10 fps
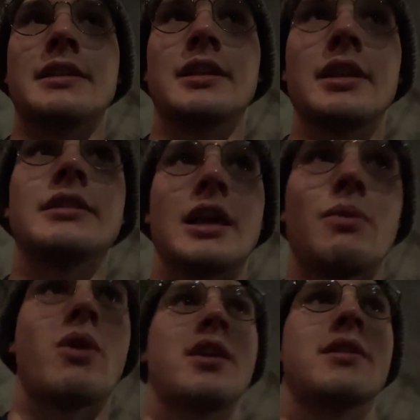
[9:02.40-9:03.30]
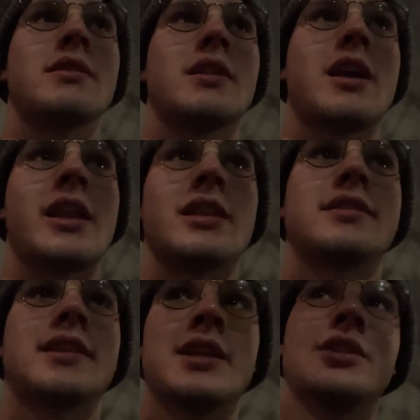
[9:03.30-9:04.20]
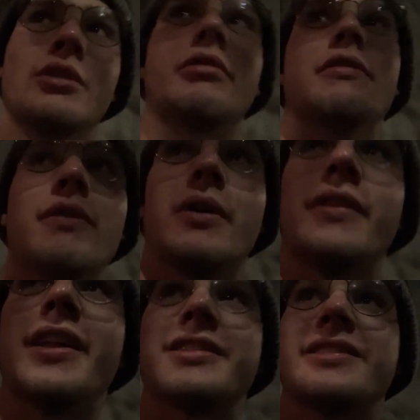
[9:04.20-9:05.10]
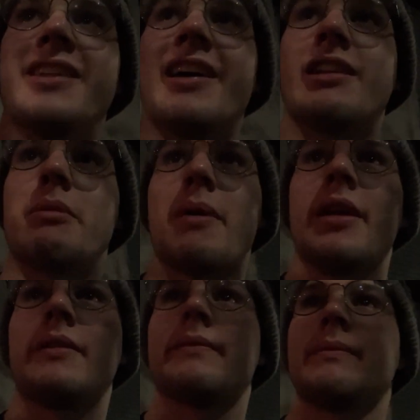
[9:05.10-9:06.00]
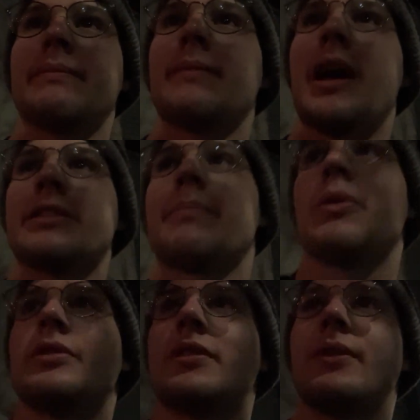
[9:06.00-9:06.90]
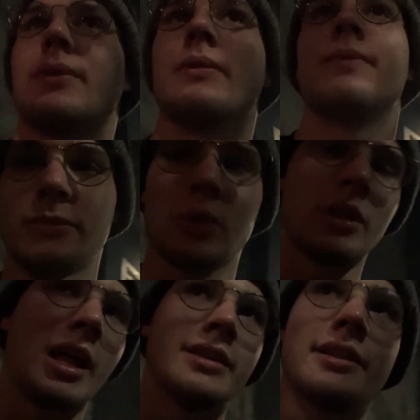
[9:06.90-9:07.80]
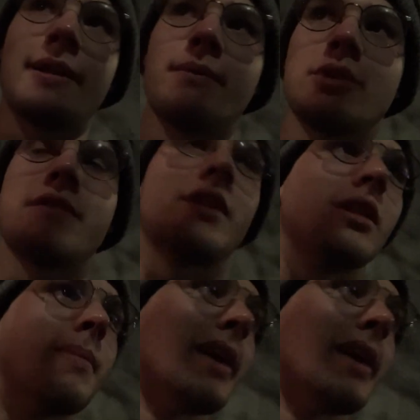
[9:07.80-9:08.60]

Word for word: did it day one and it's day two, three, four that's not gonna be met. As opposed to doing the last day, which I've done in the